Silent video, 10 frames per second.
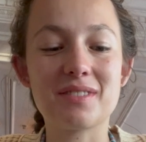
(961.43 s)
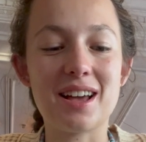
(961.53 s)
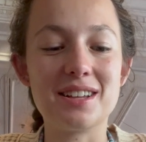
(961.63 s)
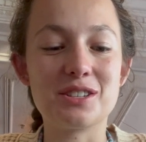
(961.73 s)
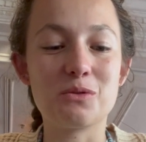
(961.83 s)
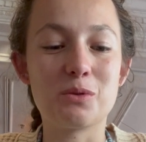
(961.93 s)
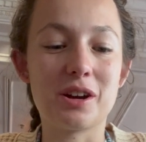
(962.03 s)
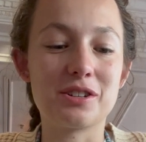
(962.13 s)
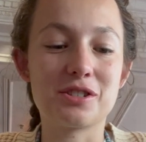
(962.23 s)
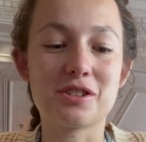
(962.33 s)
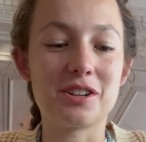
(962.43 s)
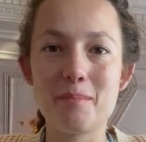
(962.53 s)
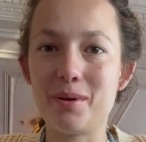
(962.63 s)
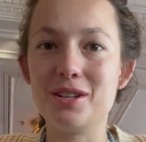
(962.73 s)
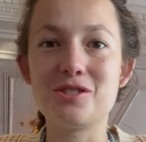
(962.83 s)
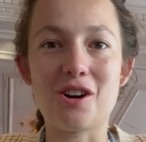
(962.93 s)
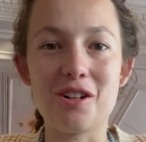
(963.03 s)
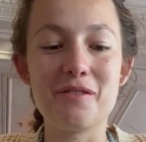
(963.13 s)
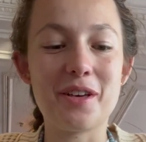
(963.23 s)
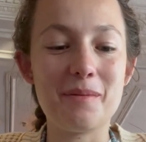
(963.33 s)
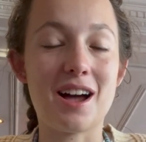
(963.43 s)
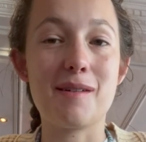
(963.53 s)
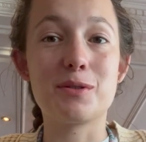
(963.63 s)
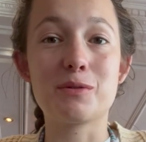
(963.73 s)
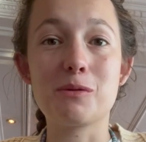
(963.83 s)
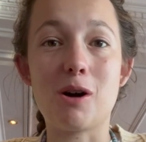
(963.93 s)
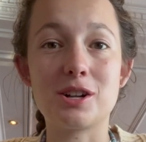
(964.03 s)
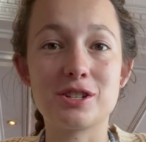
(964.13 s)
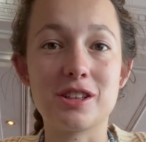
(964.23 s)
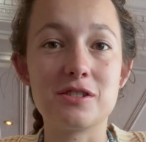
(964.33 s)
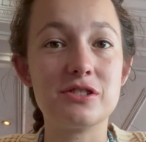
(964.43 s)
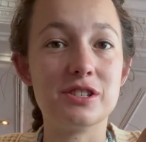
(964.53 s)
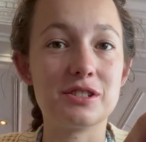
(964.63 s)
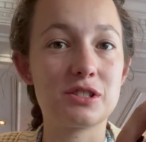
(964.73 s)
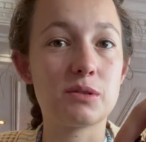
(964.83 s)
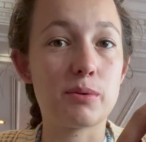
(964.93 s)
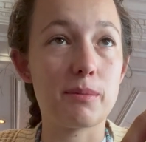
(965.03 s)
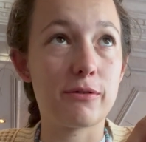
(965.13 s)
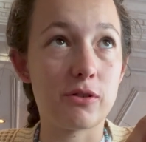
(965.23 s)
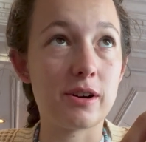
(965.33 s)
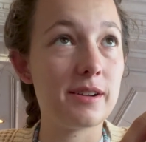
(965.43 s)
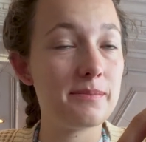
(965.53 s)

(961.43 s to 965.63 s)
As in, we are just gonna binge all of them. I've been rewatching other seasons to prep for it.